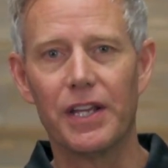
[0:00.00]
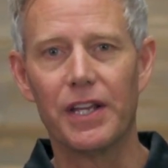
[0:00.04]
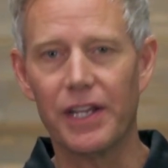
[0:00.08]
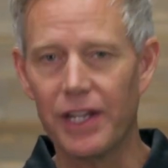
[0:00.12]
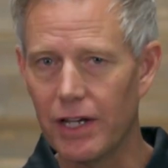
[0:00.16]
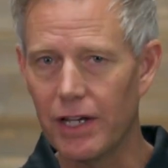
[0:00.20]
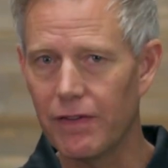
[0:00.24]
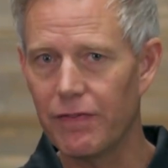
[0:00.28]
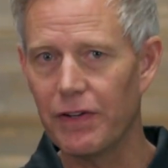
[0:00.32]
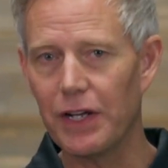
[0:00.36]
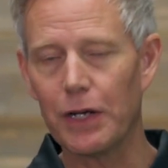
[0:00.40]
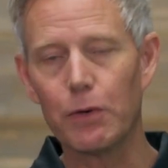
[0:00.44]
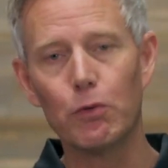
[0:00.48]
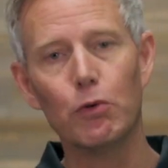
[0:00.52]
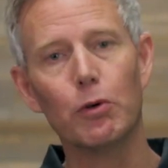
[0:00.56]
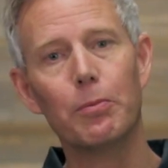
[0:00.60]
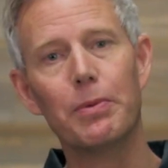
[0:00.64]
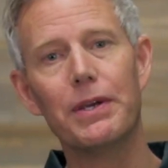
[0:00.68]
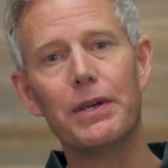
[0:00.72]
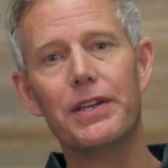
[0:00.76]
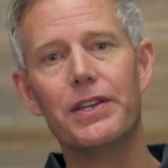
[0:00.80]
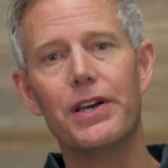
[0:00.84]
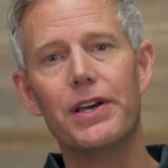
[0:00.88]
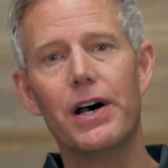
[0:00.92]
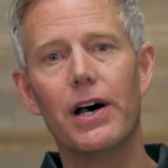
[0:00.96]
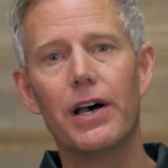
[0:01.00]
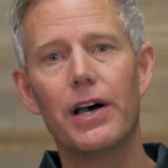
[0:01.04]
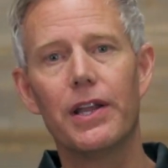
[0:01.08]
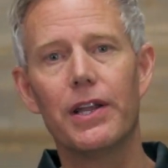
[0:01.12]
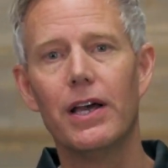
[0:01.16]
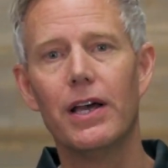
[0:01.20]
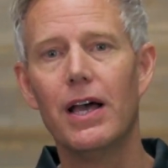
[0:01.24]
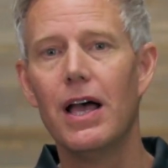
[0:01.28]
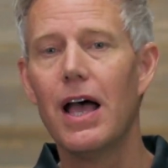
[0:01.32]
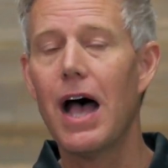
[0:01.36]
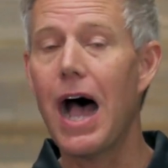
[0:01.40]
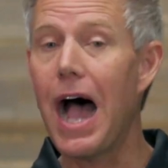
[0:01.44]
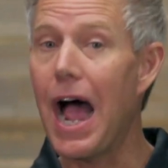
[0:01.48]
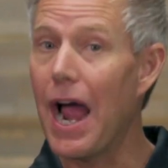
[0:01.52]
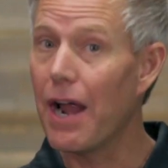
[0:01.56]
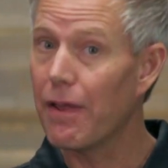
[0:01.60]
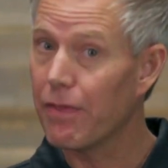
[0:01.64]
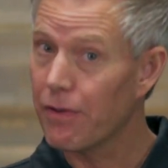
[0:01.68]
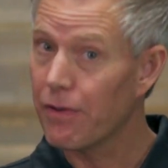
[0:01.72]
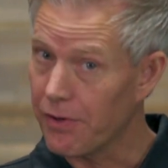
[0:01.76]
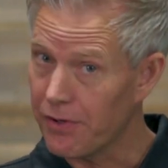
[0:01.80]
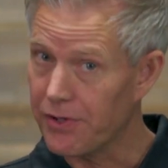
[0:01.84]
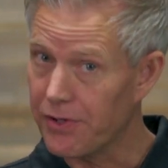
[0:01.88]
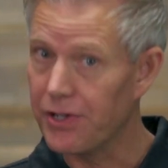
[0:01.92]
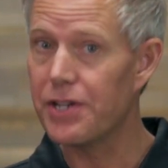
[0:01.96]
Giving will be done
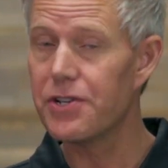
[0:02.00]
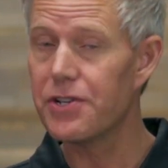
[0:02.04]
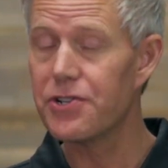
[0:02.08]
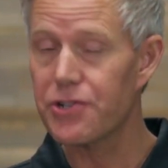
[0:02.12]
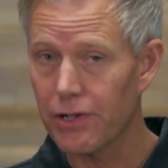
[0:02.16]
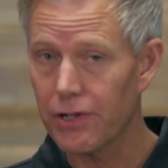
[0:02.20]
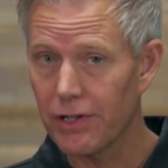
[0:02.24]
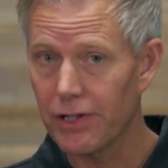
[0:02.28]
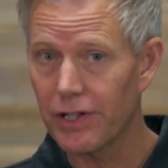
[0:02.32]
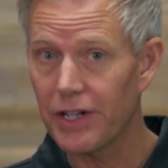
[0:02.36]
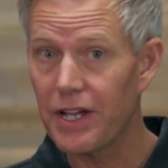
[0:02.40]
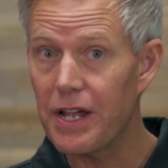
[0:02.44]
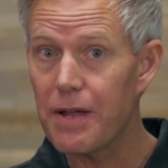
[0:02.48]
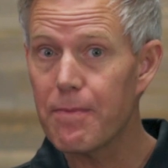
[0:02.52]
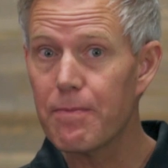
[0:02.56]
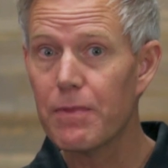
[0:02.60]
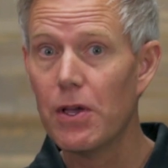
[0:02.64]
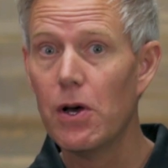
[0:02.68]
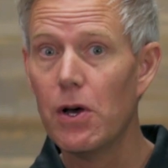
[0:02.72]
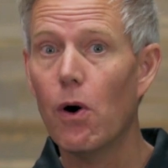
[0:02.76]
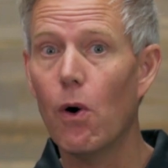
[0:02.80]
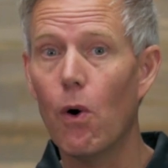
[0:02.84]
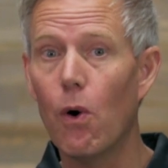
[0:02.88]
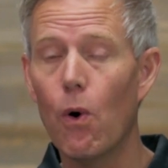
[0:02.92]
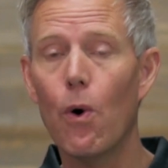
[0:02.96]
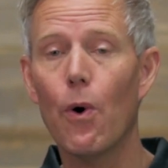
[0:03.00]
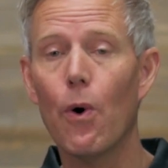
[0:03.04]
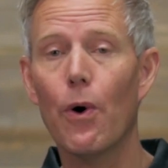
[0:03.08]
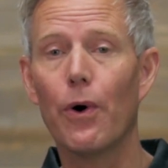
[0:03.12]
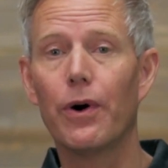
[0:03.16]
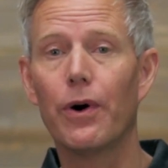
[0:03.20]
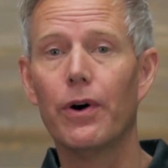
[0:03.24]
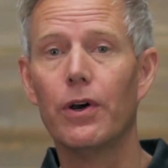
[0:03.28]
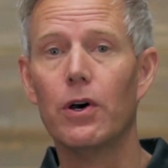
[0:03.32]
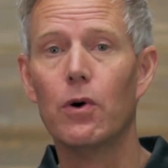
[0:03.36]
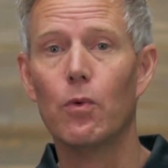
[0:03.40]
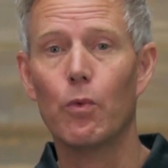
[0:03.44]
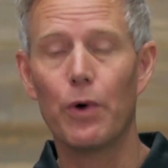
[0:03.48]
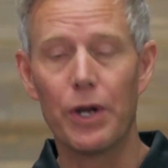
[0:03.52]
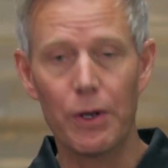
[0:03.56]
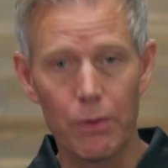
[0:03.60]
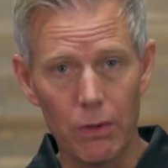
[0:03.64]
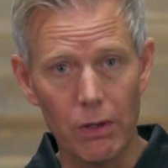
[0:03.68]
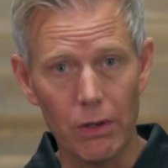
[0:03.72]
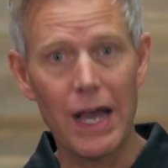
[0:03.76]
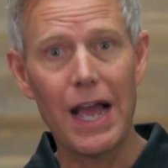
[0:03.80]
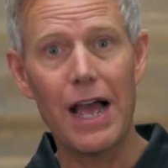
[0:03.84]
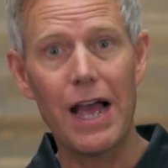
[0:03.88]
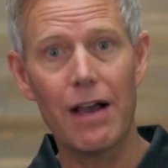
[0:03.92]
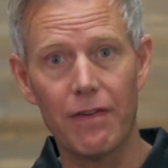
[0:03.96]
either digitally, or we
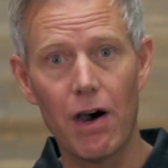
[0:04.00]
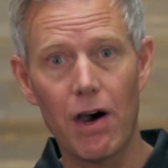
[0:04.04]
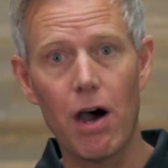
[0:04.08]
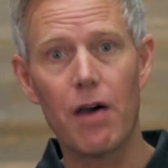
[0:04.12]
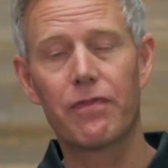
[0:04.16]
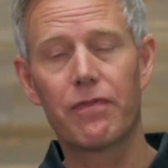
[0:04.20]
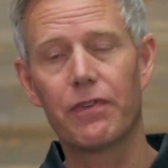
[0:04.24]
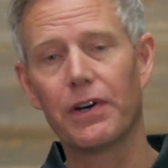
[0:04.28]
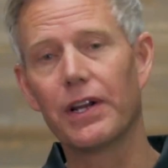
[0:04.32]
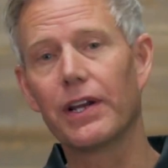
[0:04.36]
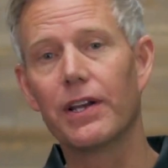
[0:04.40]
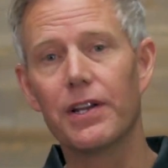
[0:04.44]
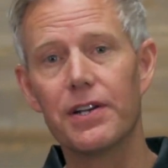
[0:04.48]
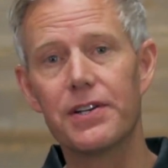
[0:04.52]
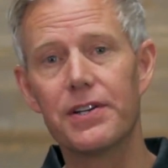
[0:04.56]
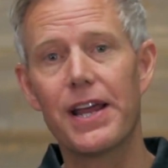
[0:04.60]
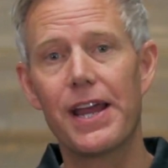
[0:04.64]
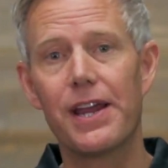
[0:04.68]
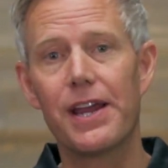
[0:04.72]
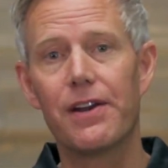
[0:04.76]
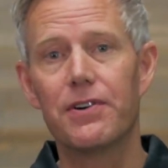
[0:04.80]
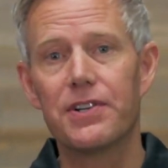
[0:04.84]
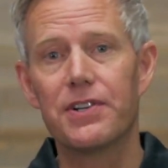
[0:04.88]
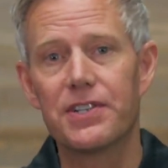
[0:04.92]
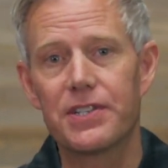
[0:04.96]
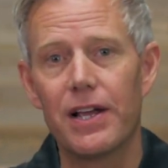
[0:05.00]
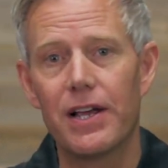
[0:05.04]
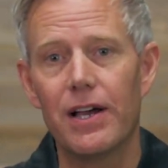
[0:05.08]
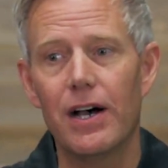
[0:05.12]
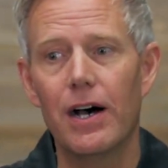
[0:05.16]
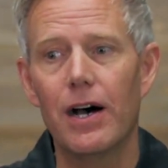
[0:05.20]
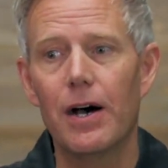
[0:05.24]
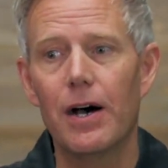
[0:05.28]
will have offering containers